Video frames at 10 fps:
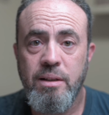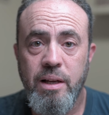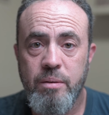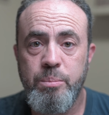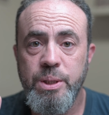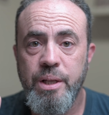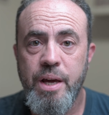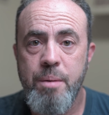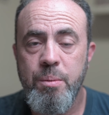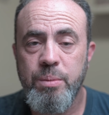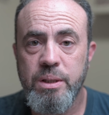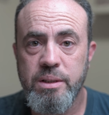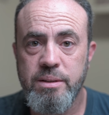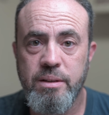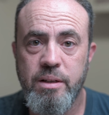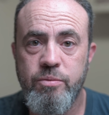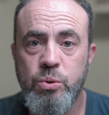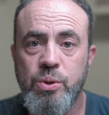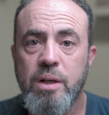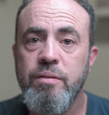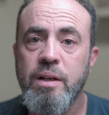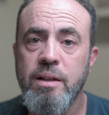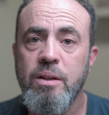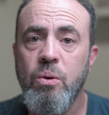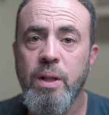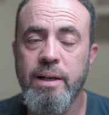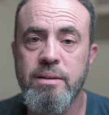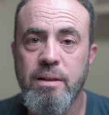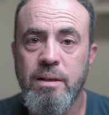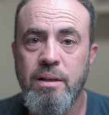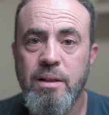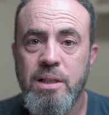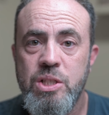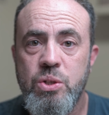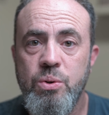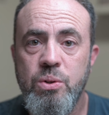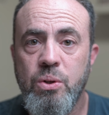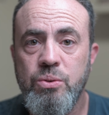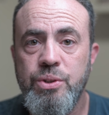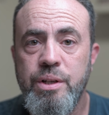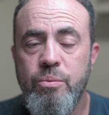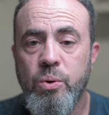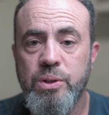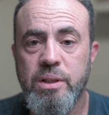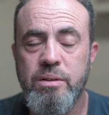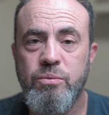they're pretty capable in photographing in low light. So you don't really want that.